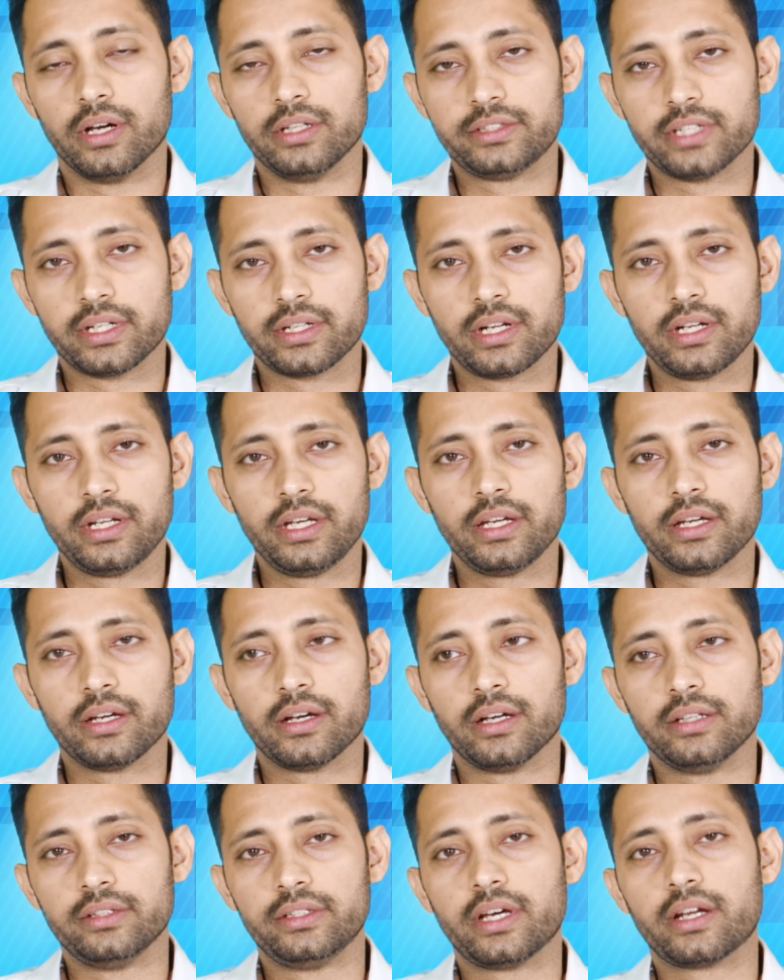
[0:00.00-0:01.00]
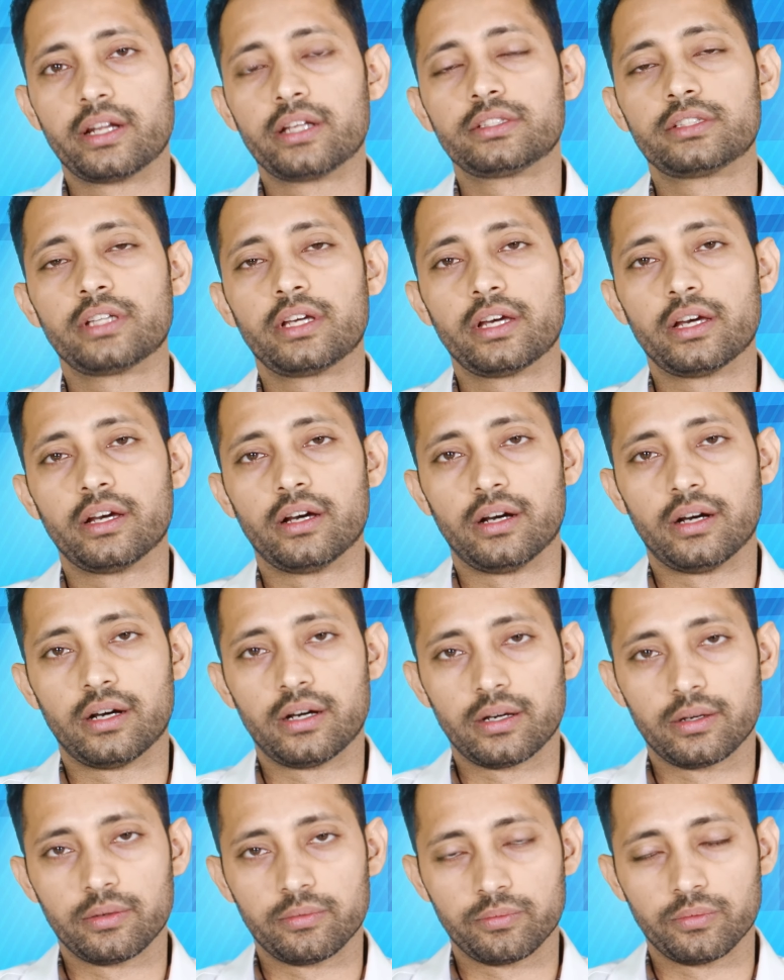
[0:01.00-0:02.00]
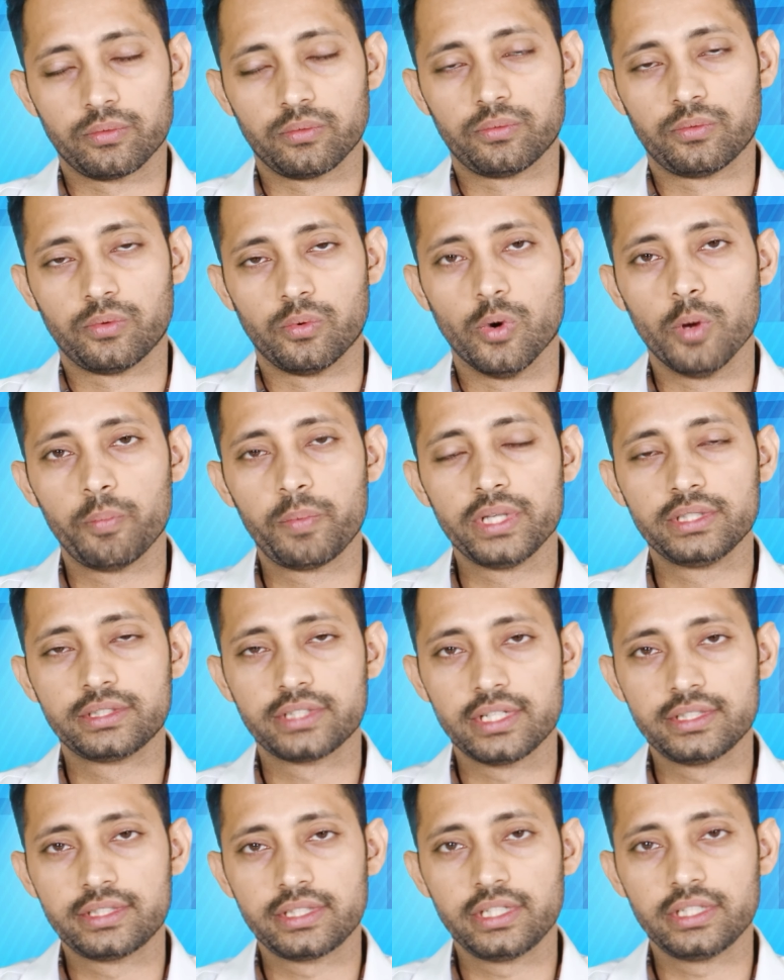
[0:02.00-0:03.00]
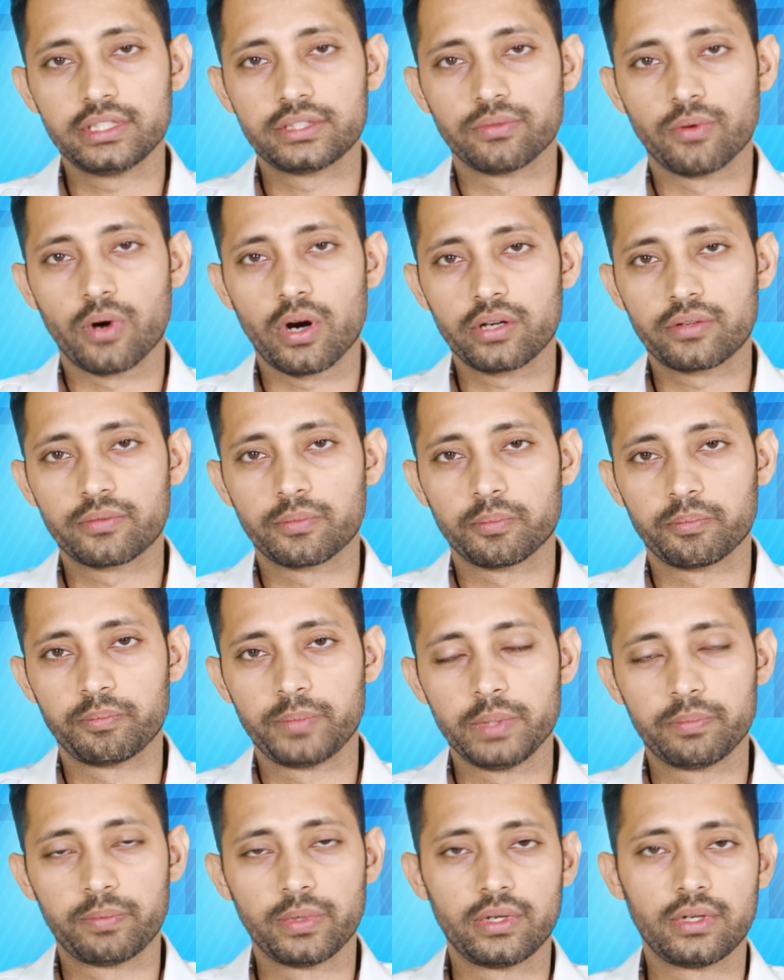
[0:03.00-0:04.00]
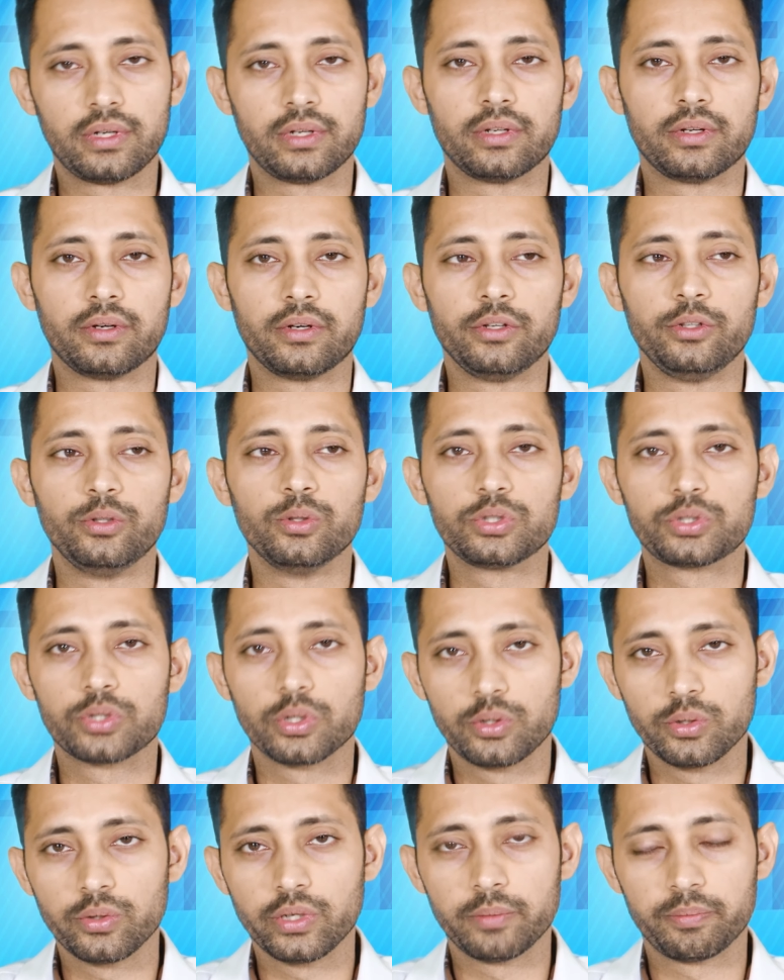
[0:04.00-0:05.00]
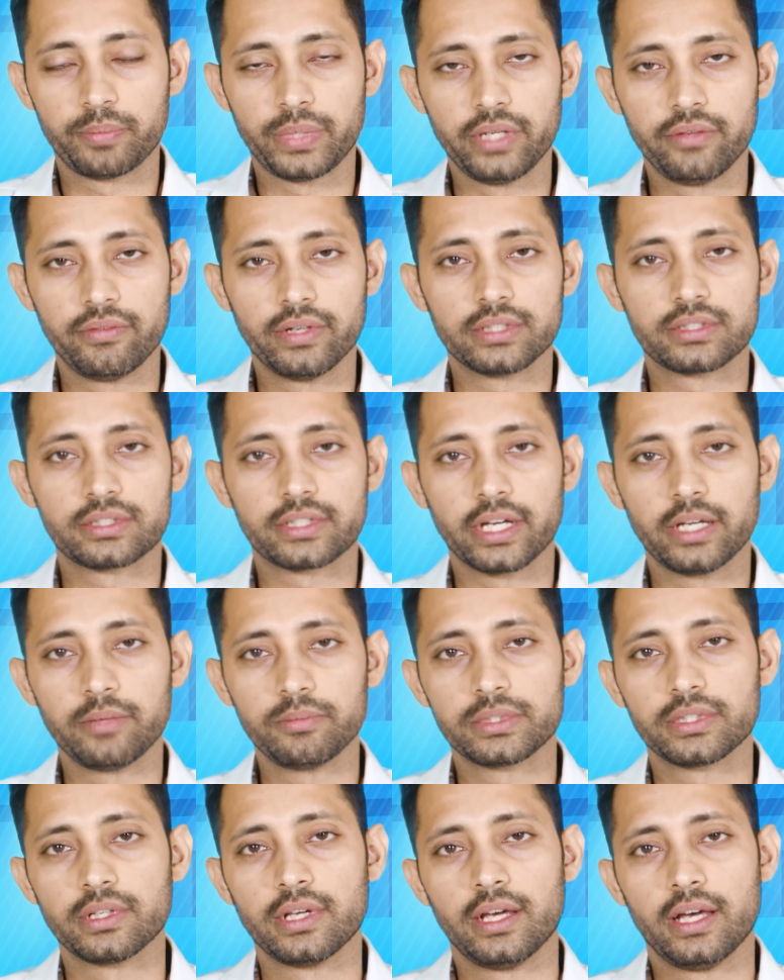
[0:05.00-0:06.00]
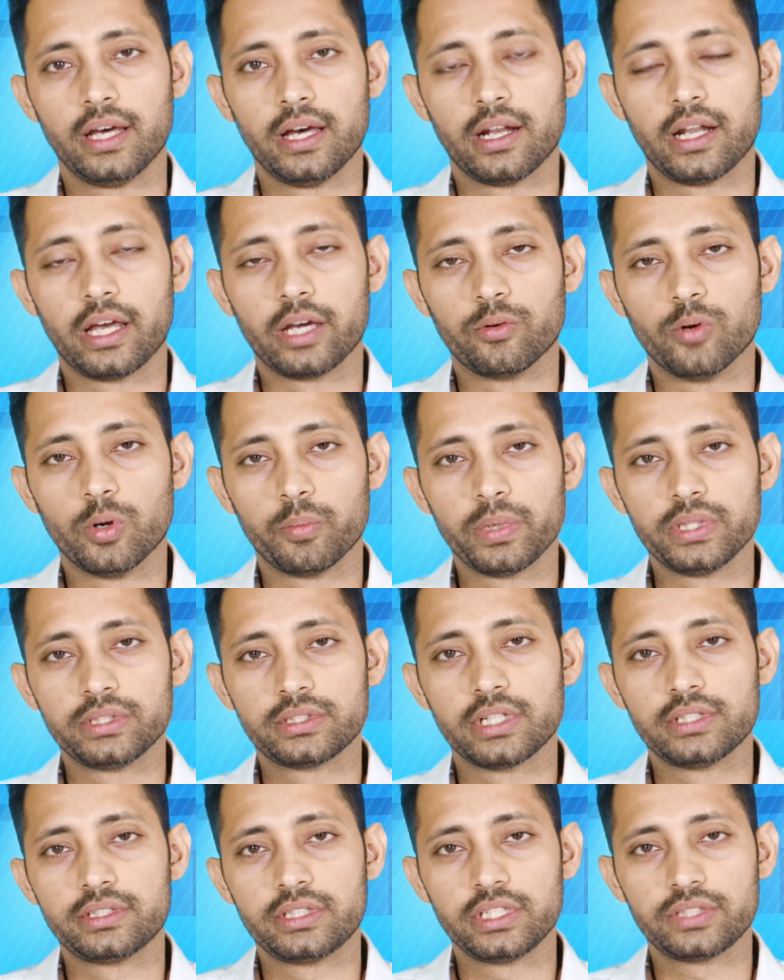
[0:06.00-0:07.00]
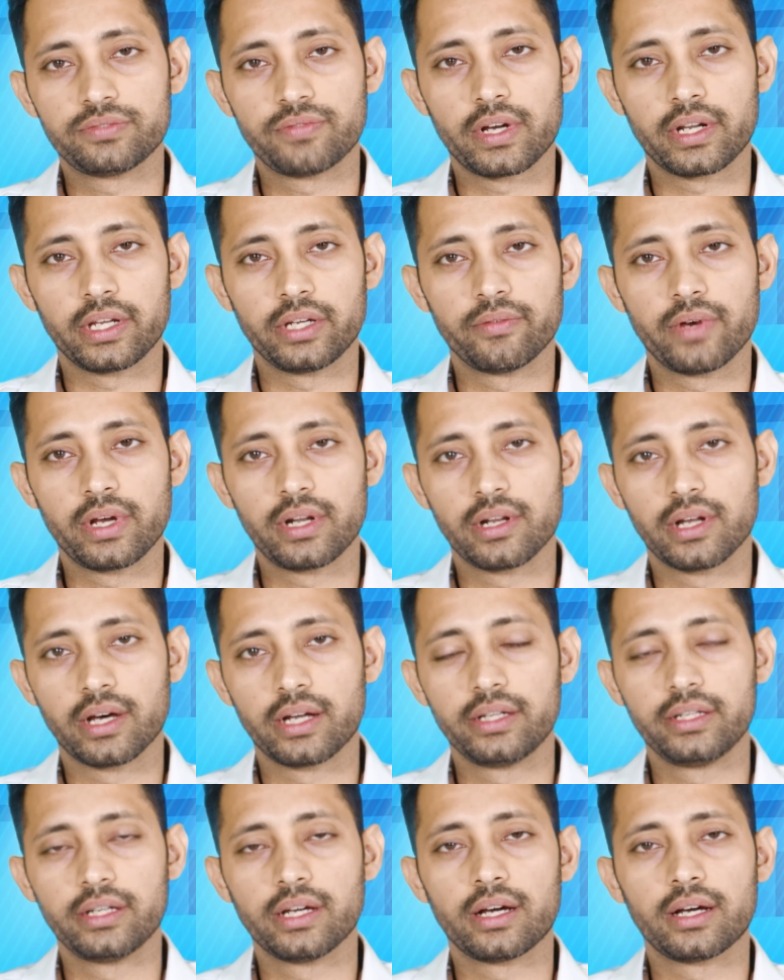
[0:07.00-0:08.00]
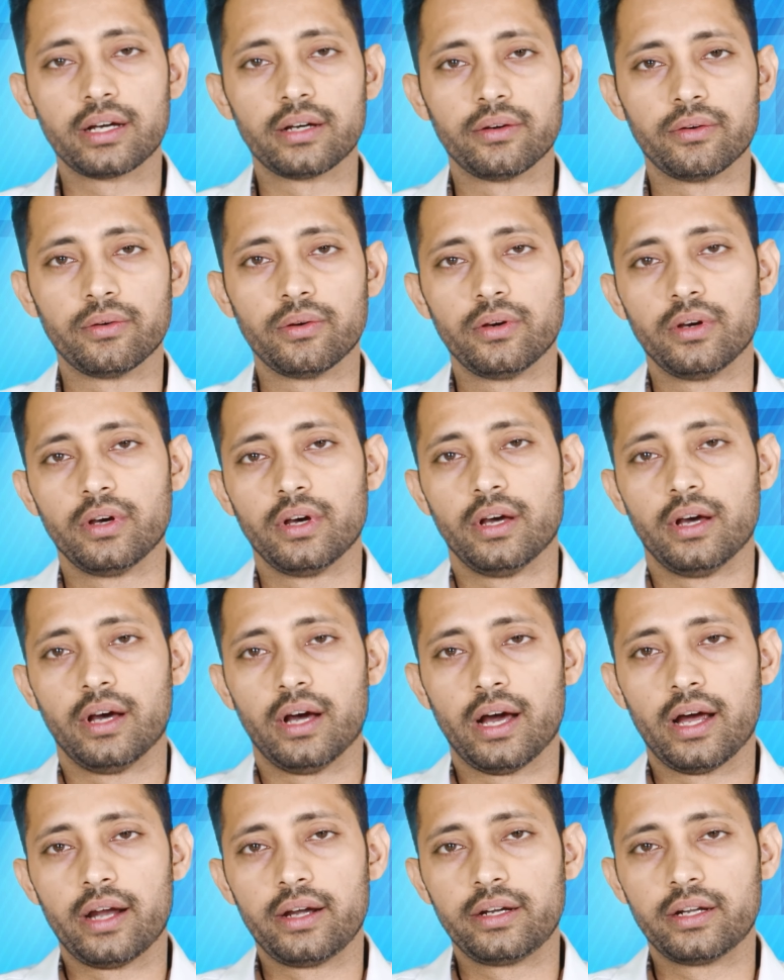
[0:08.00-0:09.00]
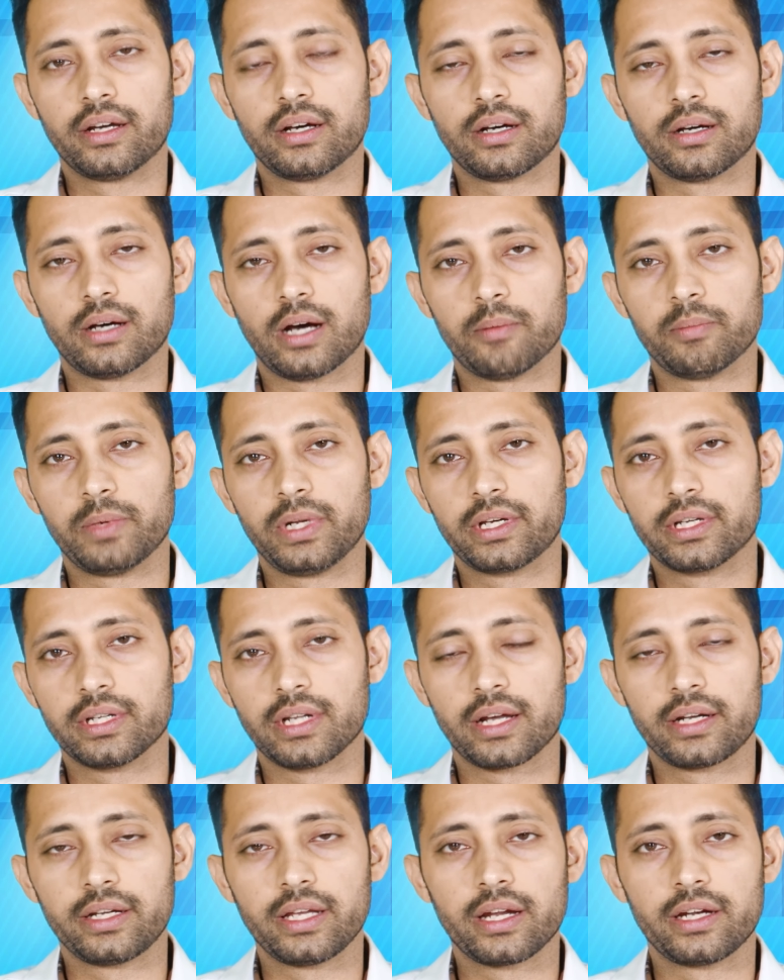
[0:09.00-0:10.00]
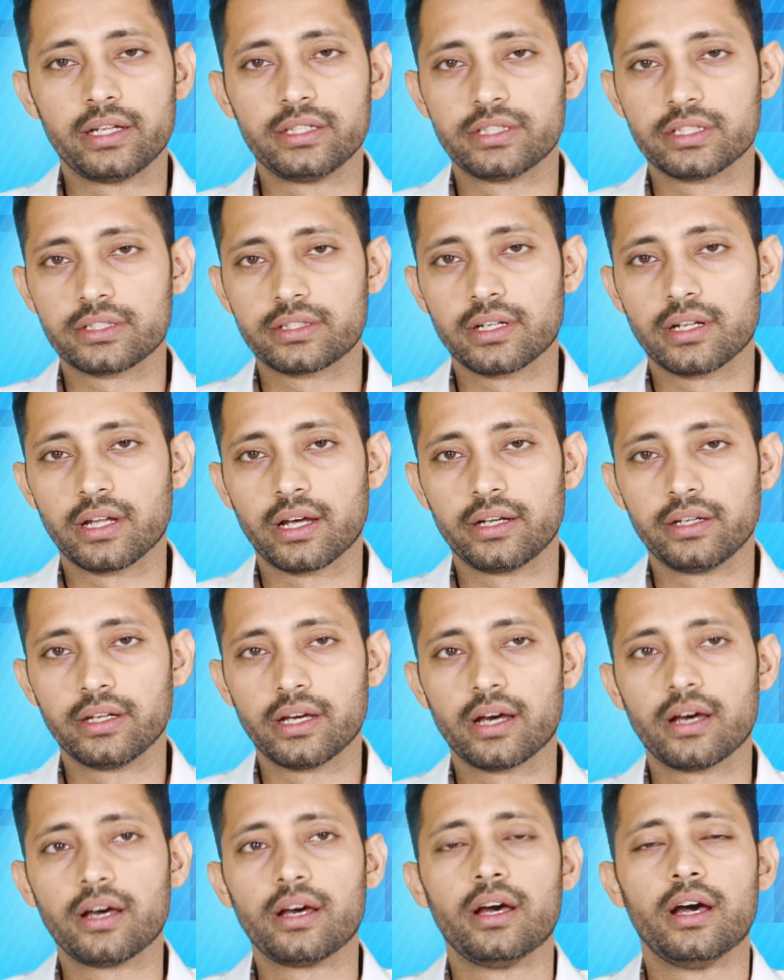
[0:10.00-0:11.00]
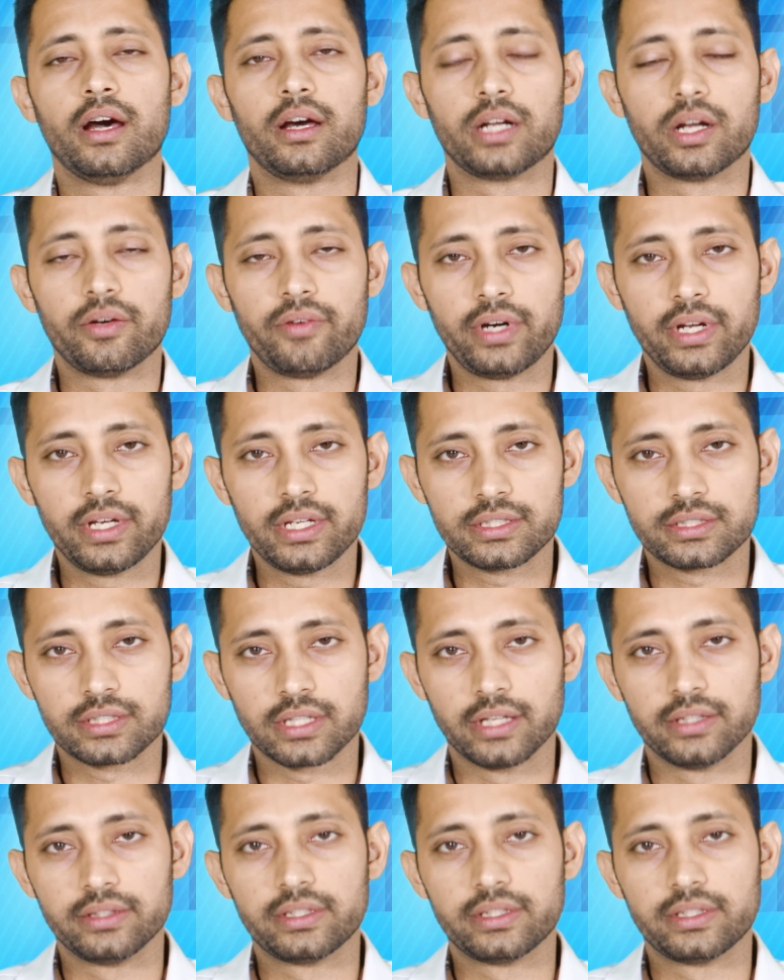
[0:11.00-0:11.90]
generally there is a open surgeries what people used to do in previous times, like open surgeries for inguinal hernia and umbilical hernia and incisional hernia. Nowadays,